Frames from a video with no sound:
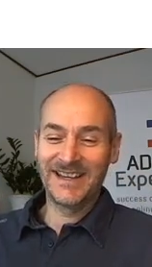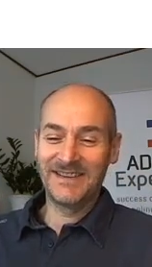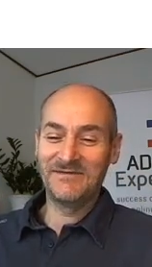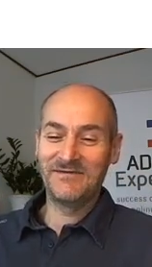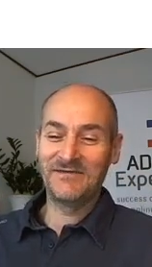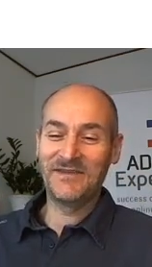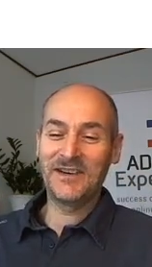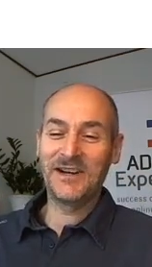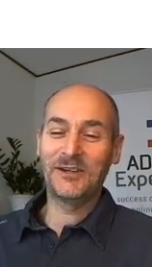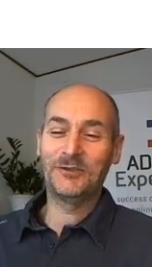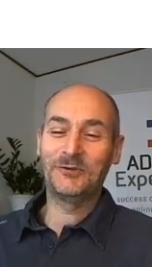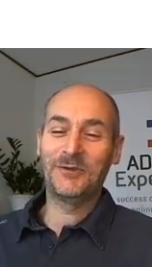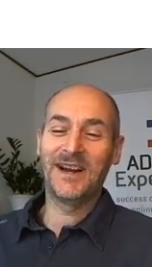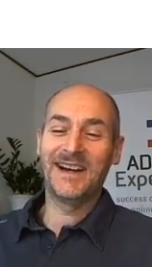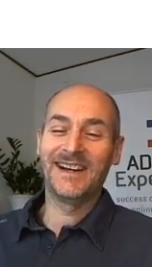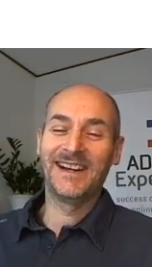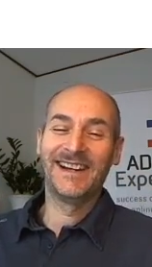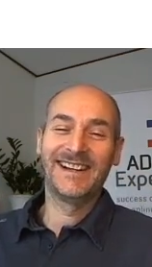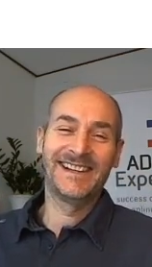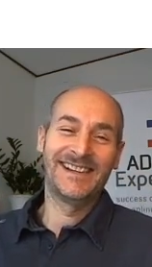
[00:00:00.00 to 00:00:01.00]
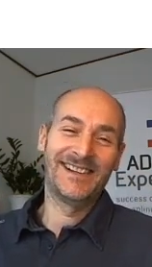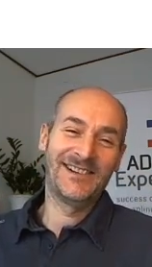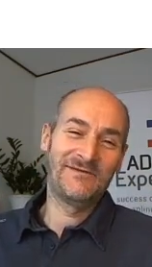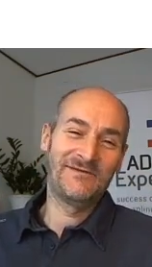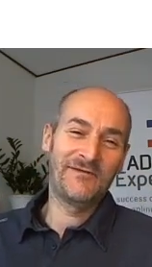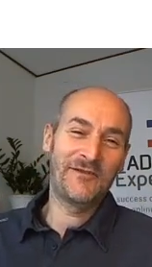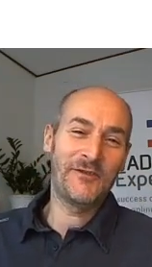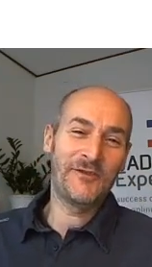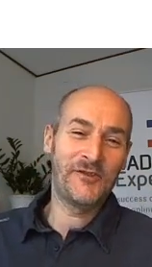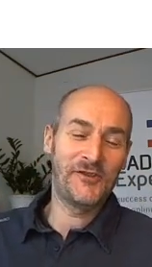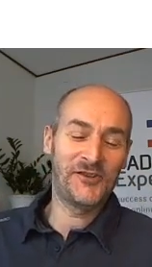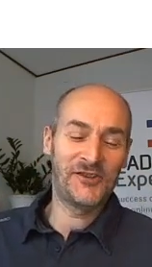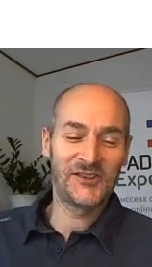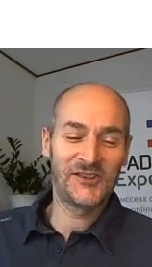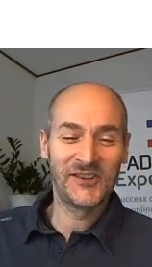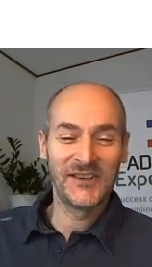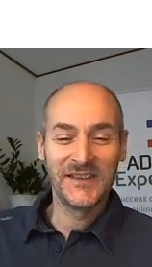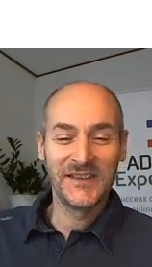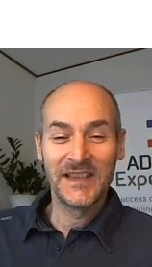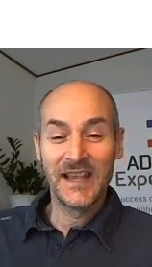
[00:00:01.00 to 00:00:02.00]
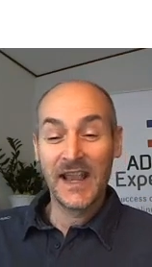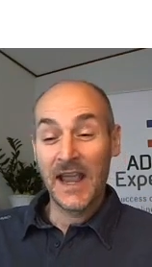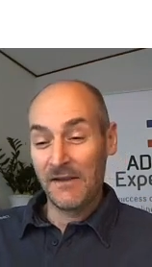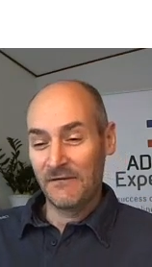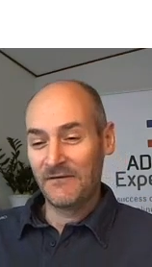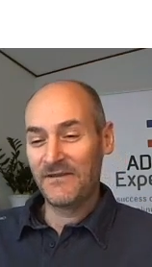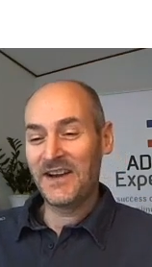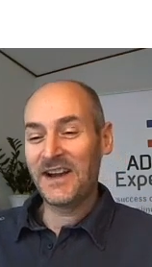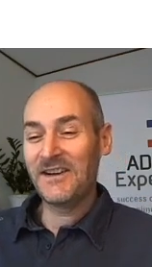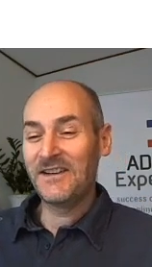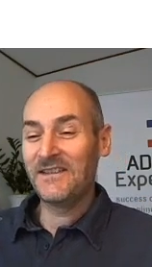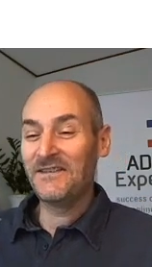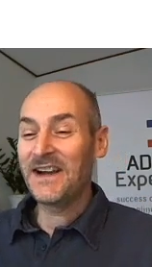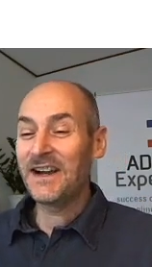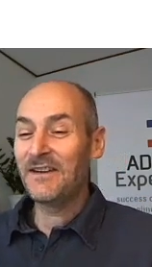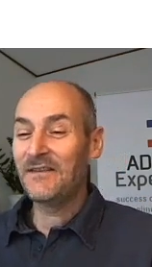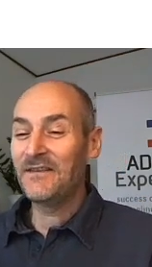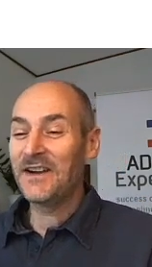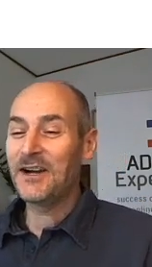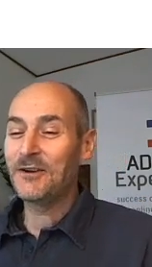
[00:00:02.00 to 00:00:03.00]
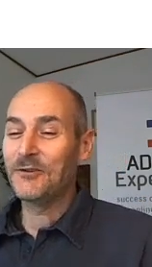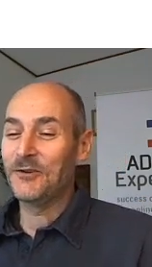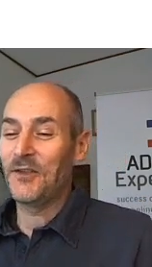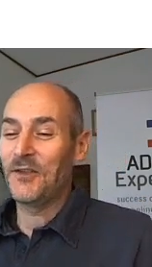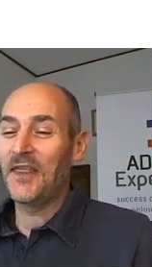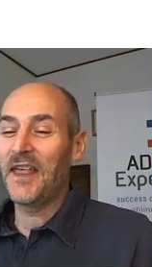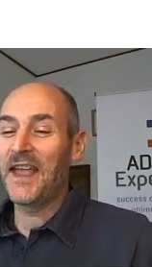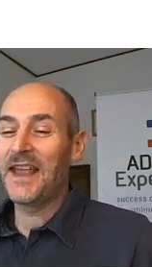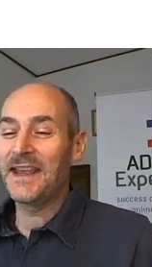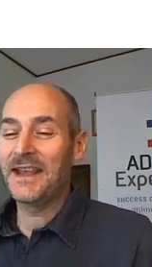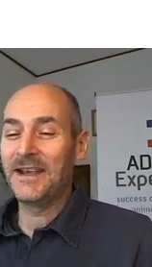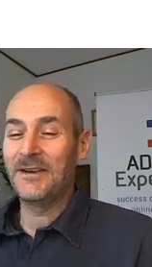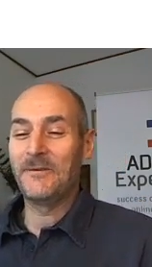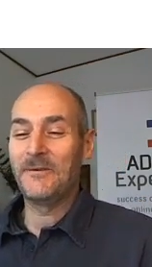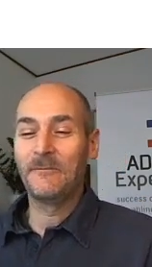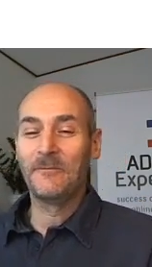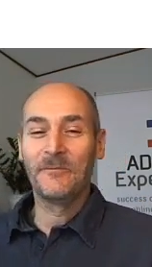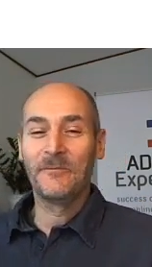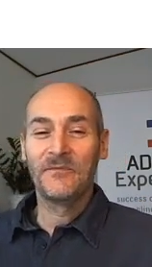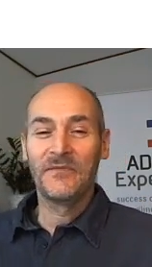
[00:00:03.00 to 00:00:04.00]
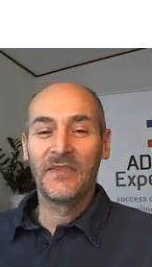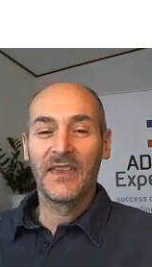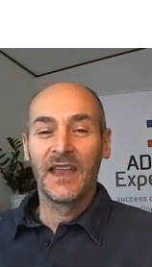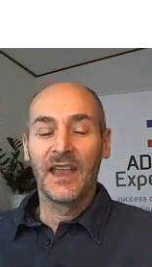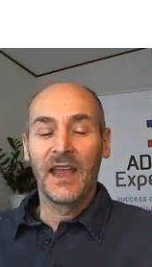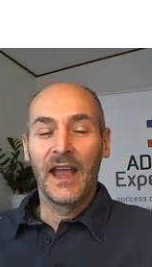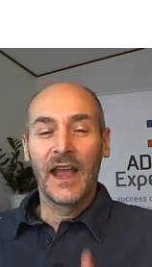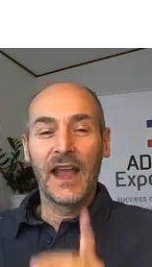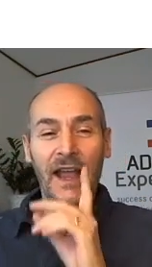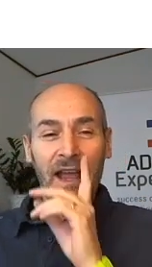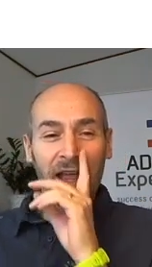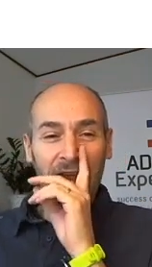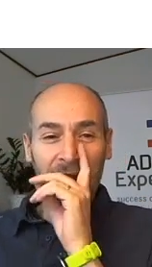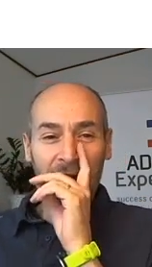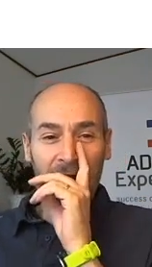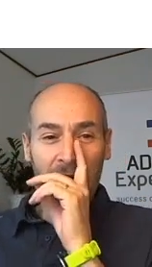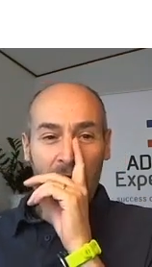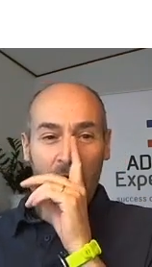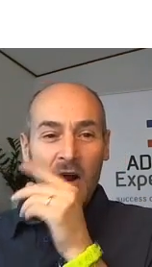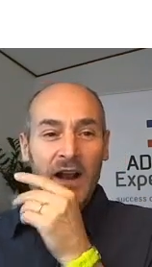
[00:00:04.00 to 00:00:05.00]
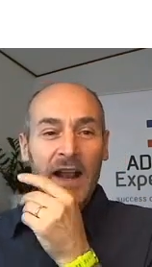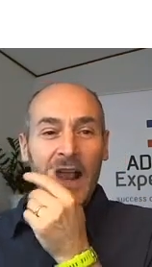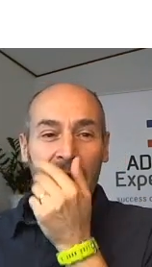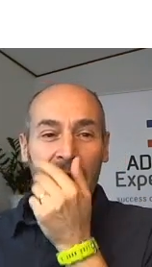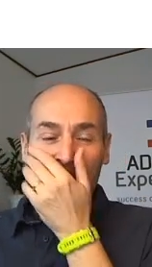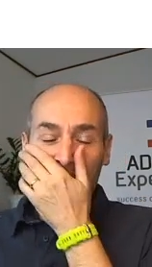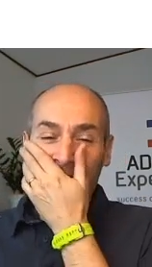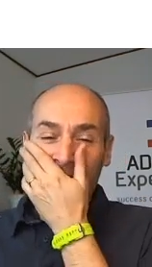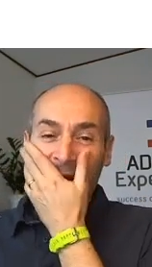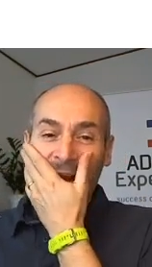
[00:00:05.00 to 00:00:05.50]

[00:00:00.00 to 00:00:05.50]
in virtual, of course. Very good. Thank you. Okay,